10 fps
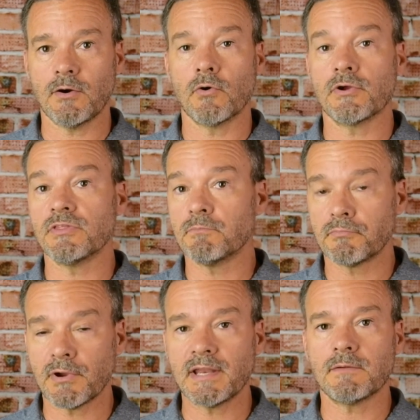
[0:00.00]
or in the
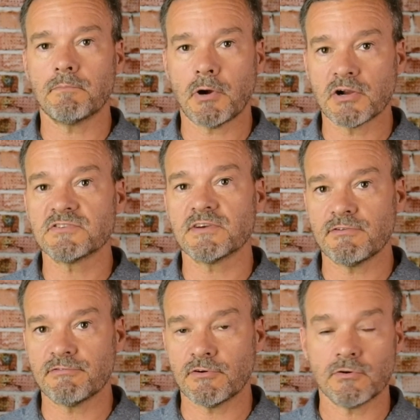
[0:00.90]
bright parts of
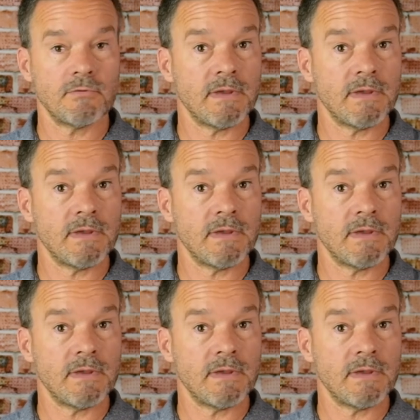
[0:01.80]
your photo,